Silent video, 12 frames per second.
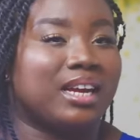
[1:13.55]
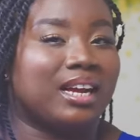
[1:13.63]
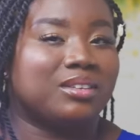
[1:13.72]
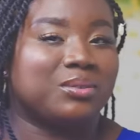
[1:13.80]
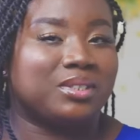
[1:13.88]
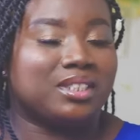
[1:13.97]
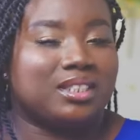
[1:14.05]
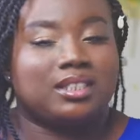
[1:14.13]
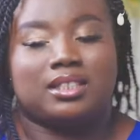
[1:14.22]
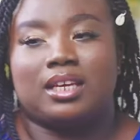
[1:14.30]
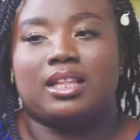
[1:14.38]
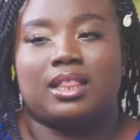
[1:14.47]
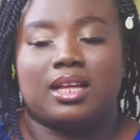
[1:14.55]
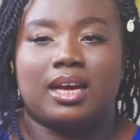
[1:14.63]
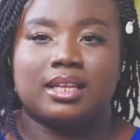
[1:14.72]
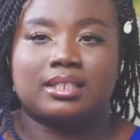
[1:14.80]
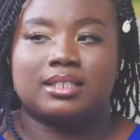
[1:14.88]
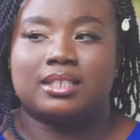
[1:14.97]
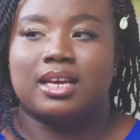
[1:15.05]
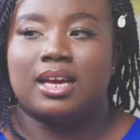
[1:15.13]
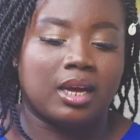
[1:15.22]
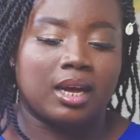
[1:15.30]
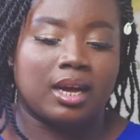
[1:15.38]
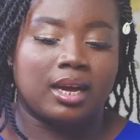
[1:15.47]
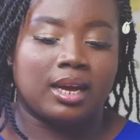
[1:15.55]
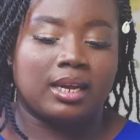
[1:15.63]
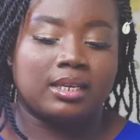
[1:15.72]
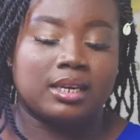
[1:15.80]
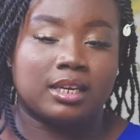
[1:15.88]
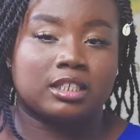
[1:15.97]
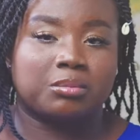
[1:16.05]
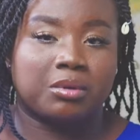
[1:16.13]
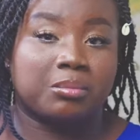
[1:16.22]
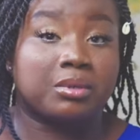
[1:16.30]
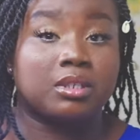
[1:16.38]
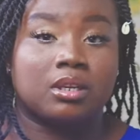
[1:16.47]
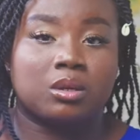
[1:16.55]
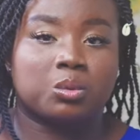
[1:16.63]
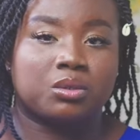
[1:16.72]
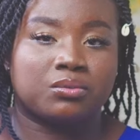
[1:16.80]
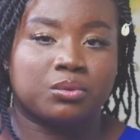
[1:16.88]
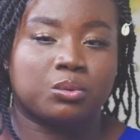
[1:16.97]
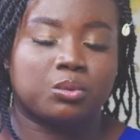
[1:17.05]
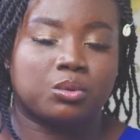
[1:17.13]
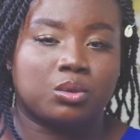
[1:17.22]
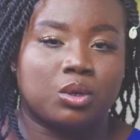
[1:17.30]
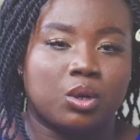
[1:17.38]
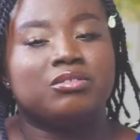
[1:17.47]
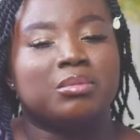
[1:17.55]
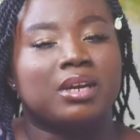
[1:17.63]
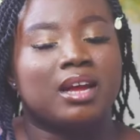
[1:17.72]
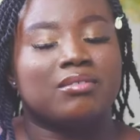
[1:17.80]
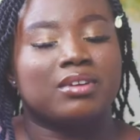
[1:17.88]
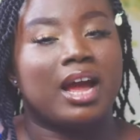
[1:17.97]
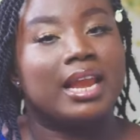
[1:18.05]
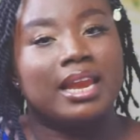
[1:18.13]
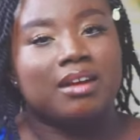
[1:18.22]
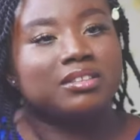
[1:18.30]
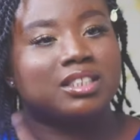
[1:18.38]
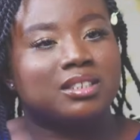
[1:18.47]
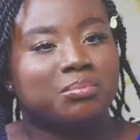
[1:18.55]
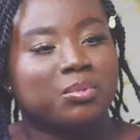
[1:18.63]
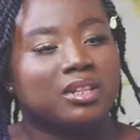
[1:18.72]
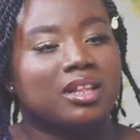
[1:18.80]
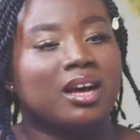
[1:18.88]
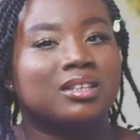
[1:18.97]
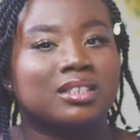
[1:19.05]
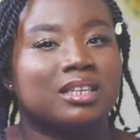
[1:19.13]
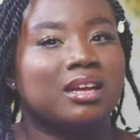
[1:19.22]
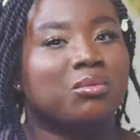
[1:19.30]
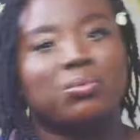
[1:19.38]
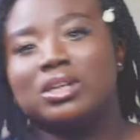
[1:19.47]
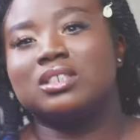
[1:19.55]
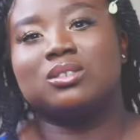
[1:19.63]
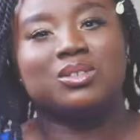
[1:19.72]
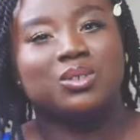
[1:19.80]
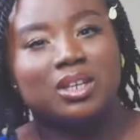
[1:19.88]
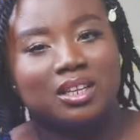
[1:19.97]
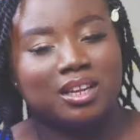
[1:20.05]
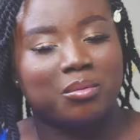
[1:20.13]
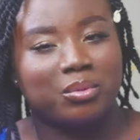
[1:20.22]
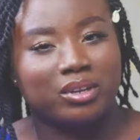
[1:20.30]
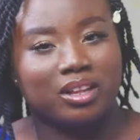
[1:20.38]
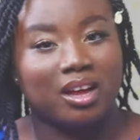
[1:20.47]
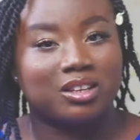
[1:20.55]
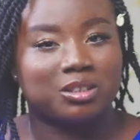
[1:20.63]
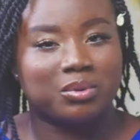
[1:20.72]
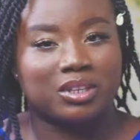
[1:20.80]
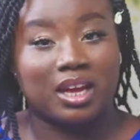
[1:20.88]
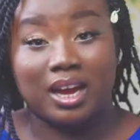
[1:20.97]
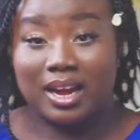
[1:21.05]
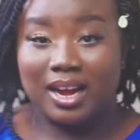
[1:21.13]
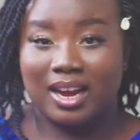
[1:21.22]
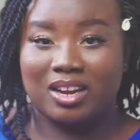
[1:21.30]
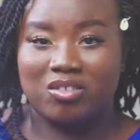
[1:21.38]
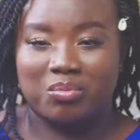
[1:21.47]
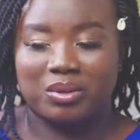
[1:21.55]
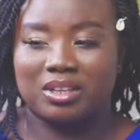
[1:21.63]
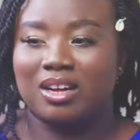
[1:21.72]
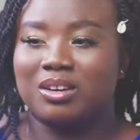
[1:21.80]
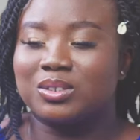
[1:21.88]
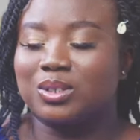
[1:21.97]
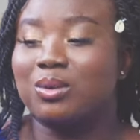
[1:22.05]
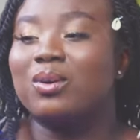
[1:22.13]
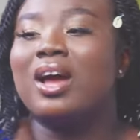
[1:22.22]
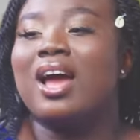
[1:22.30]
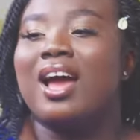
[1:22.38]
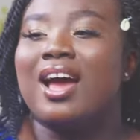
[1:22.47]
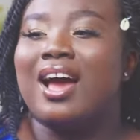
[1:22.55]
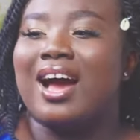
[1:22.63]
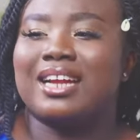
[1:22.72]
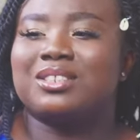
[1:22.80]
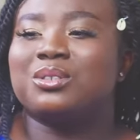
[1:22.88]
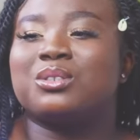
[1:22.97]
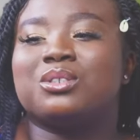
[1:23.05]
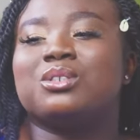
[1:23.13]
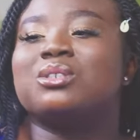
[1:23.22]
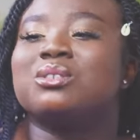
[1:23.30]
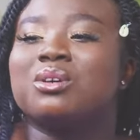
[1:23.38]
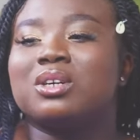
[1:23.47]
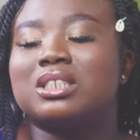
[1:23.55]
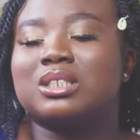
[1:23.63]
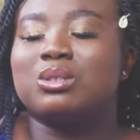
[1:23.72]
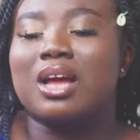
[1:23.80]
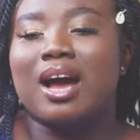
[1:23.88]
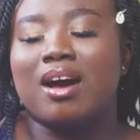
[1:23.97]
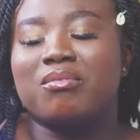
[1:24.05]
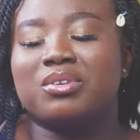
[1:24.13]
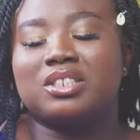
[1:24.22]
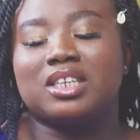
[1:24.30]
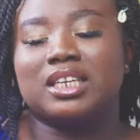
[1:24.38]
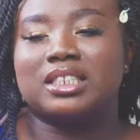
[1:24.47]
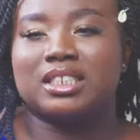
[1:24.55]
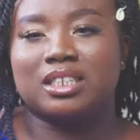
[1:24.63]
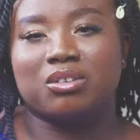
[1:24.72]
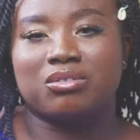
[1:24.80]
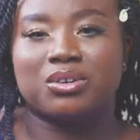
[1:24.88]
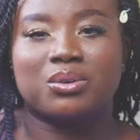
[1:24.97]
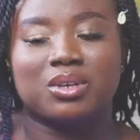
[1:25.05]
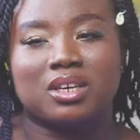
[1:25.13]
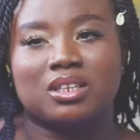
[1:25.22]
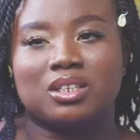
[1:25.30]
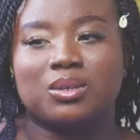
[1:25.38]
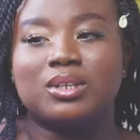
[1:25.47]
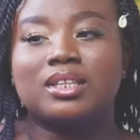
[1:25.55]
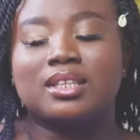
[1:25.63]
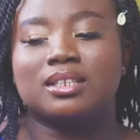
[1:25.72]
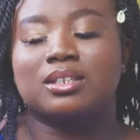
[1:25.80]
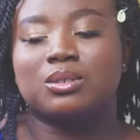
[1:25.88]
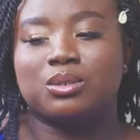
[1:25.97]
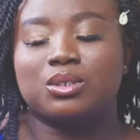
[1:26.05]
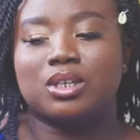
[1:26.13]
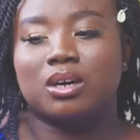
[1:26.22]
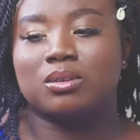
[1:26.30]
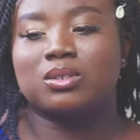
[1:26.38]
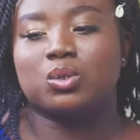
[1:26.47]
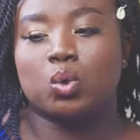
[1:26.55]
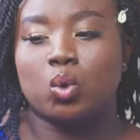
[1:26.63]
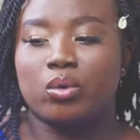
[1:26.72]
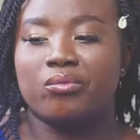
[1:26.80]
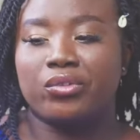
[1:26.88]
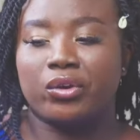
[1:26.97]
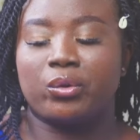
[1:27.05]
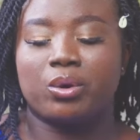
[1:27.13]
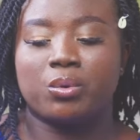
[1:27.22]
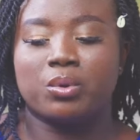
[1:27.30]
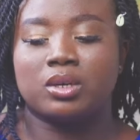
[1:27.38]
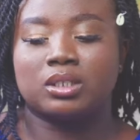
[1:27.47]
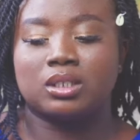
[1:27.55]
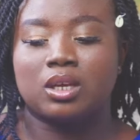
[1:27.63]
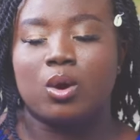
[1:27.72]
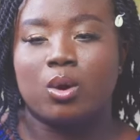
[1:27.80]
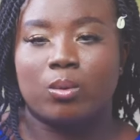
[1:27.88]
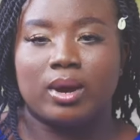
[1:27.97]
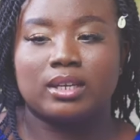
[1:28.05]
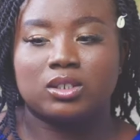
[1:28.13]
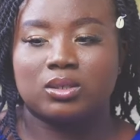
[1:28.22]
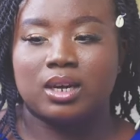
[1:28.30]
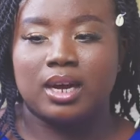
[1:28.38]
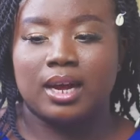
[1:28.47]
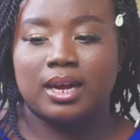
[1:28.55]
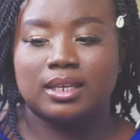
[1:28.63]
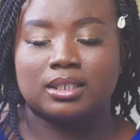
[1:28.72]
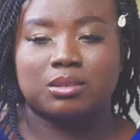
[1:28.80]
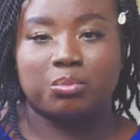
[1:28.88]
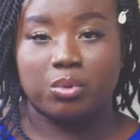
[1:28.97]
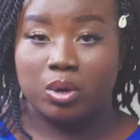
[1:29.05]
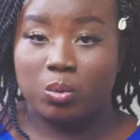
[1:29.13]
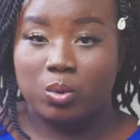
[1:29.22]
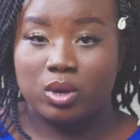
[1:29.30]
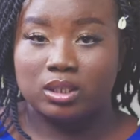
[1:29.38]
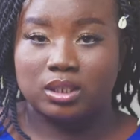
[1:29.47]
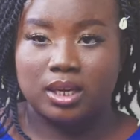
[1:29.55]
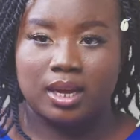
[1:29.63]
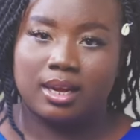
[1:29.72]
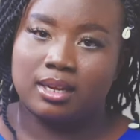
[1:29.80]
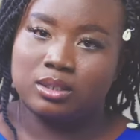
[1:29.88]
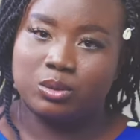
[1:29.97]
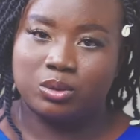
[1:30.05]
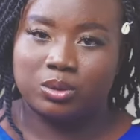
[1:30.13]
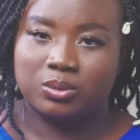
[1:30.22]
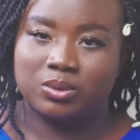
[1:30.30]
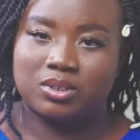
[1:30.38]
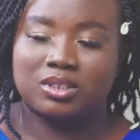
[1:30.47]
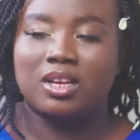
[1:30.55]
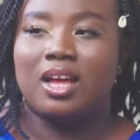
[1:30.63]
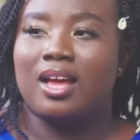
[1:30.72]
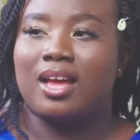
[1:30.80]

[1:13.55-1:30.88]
I would say that I experiment a lot with food with my life. I left boarding house and I went into another boarding house, but a higher kind of boarding house. So I do not have any idea of cooking. The only thing I knew how to cook very well was white rice, boiled water, noodles.